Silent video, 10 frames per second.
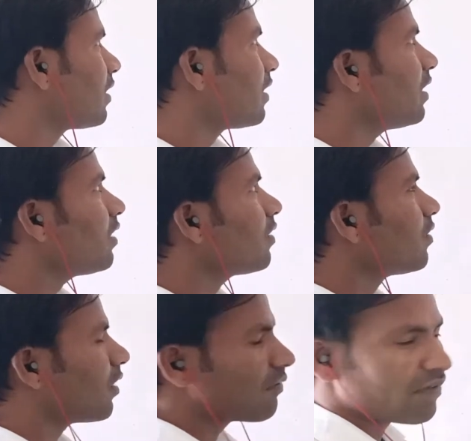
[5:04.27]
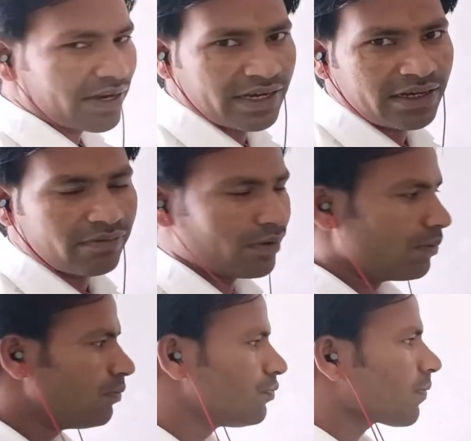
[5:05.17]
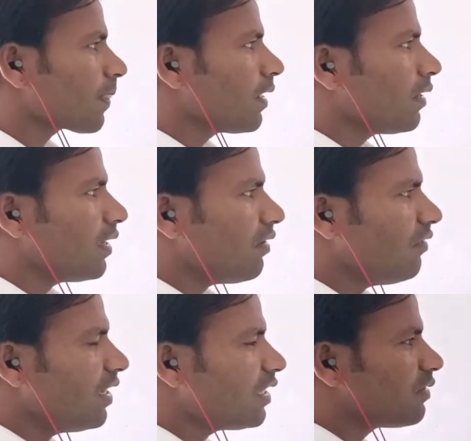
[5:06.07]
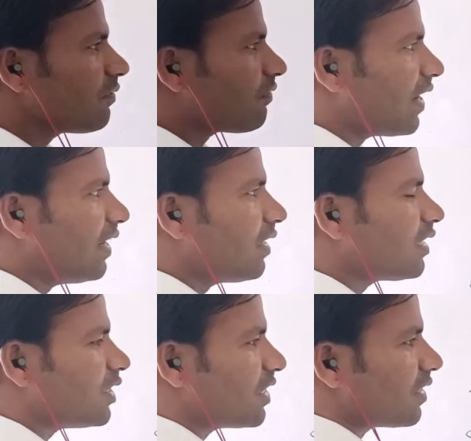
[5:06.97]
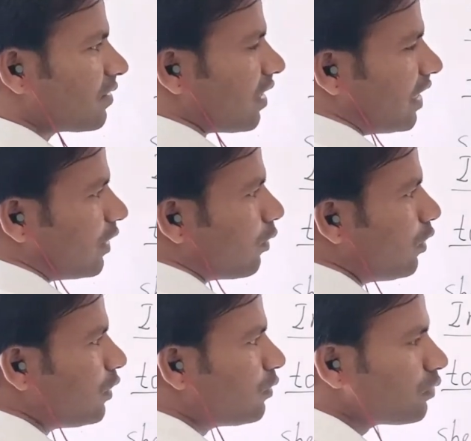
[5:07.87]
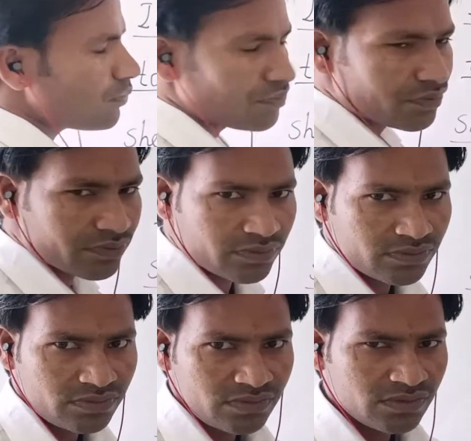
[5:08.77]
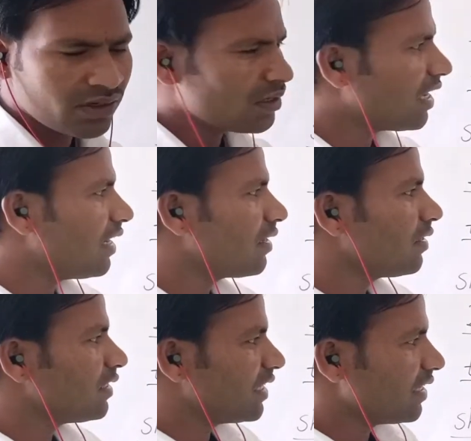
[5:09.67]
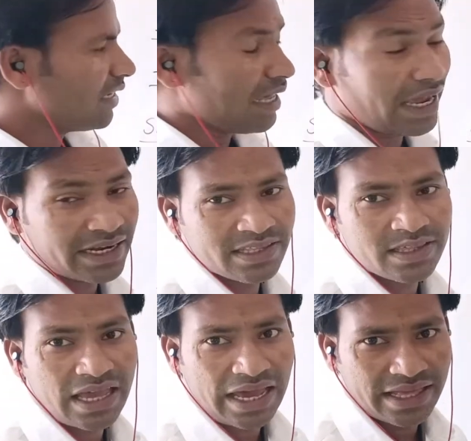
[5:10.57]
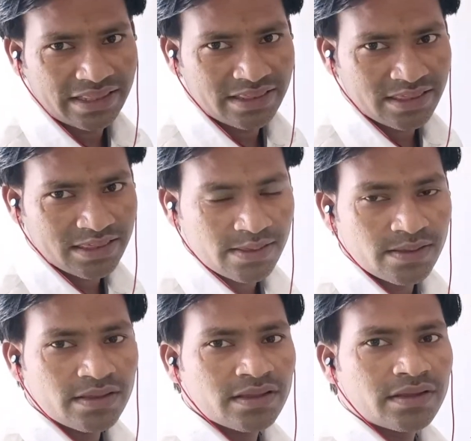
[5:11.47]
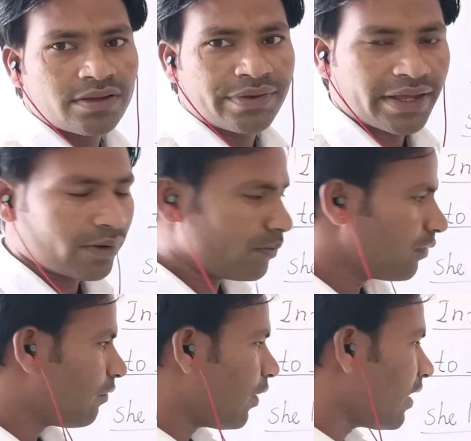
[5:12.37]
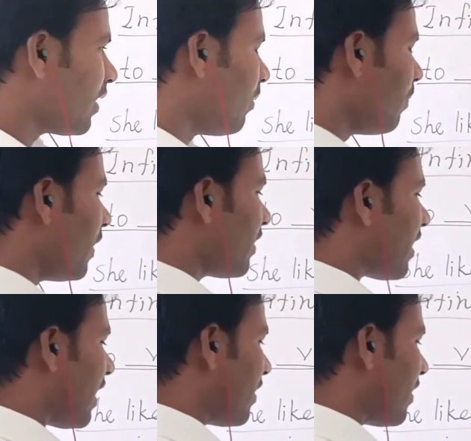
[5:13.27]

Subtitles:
this is non-finite verb. Now we'll find the gerund. I told you that gerund acts as noun. For example,